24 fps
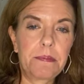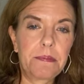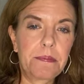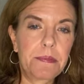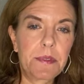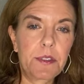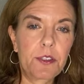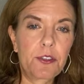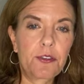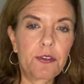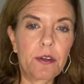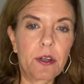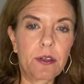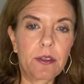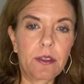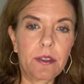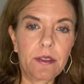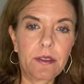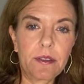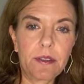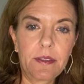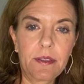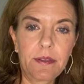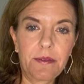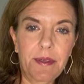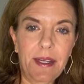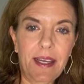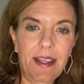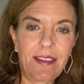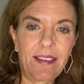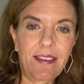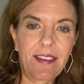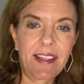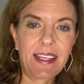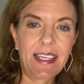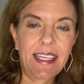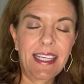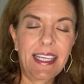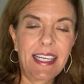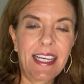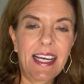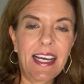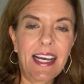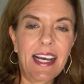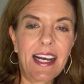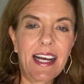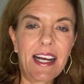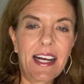struggle with.
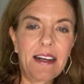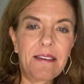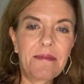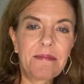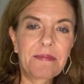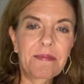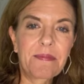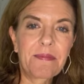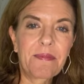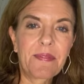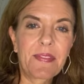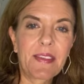Um,